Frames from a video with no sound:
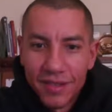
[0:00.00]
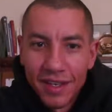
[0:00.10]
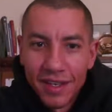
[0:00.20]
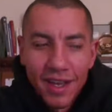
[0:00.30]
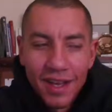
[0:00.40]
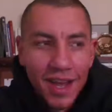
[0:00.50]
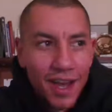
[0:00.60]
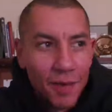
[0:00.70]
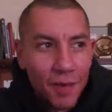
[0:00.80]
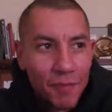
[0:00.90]

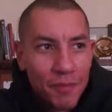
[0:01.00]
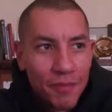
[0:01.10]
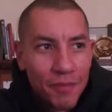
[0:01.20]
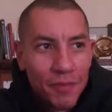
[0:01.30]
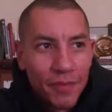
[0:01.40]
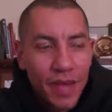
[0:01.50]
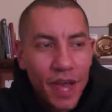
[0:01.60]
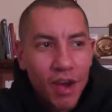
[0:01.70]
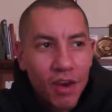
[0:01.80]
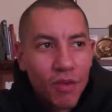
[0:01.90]

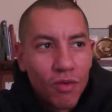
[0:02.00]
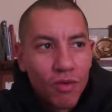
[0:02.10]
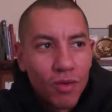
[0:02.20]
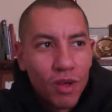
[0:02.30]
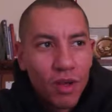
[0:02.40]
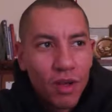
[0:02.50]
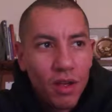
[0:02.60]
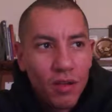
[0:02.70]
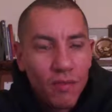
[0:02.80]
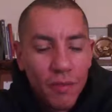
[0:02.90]
Now.
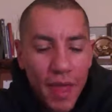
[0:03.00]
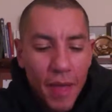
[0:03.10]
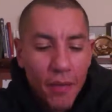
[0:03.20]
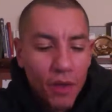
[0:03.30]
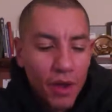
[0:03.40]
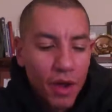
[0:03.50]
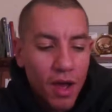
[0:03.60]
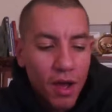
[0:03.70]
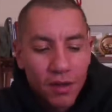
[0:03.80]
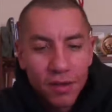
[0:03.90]
From that point
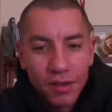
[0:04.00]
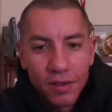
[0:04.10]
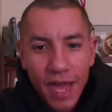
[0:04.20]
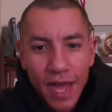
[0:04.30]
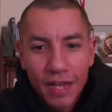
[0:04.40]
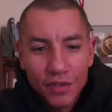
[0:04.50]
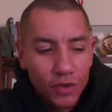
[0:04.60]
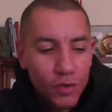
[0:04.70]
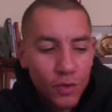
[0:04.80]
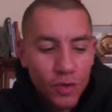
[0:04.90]
on, how did your
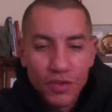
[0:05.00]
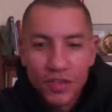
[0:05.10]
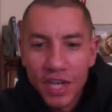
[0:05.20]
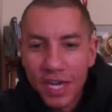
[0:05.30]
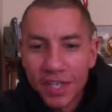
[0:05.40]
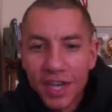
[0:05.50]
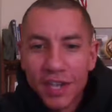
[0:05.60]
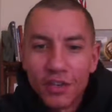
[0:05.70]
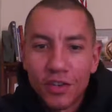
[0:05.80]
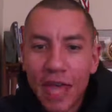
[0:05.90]
career change? How did
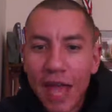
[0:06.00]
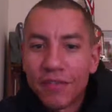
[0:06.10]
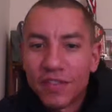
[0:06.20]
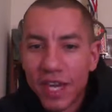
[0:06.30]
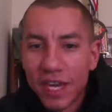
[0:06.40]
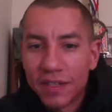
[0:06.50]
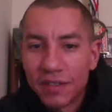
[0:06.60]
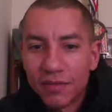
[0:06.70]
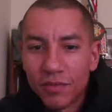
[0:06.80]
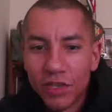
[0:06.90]
your life change
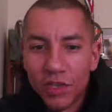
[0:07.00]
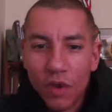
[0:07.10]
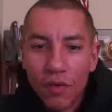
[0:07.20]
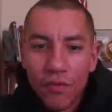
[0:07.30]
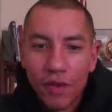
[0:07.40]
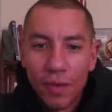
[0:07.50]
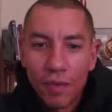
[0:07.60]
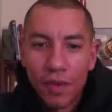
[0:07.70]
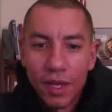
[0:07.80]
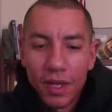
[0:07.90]
when you go from
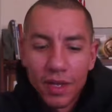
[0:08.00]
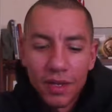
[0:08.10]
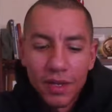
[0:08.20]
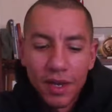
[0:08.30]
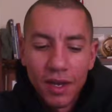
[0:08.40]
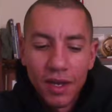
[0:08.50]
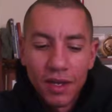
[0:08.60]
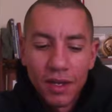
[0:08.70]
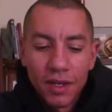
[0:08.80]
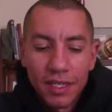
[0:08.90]

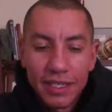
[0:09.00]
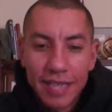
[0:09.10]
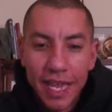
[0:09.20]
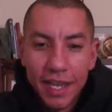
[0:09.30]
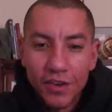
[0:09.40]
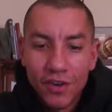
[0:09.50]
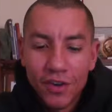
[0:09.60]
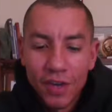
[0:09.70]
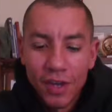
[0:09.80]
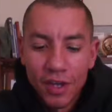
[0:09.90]

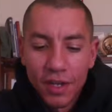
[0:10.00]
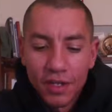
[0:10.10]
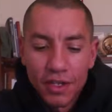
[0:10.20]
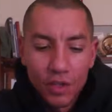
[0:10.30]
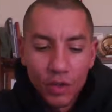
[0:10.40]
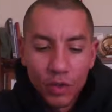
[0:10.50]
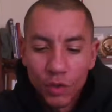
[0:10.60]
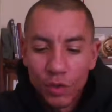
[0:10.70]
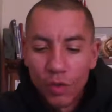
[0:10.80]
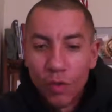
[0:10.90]
contender
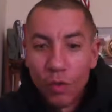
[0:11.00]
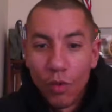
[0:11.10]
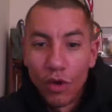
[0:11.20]
to world